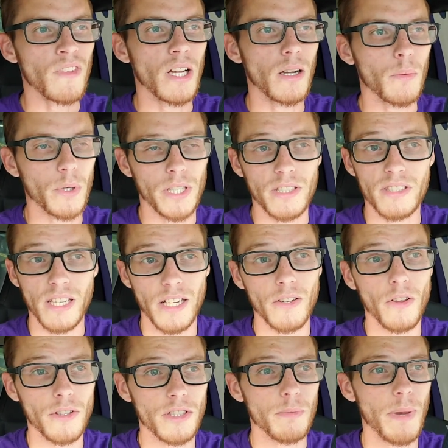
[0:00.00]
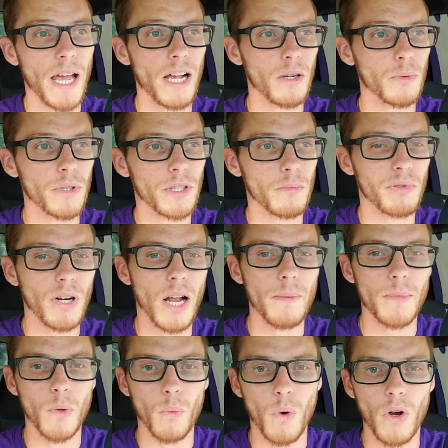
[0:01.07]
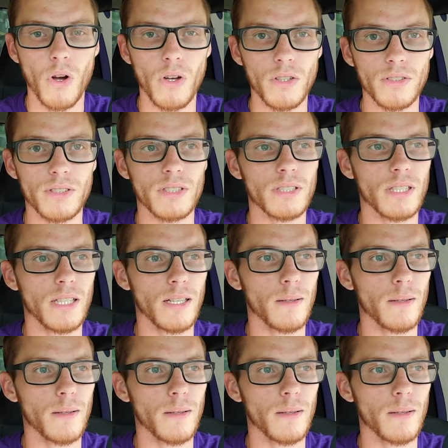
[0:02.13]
We're going to sand all this back. We're going to prime the walls.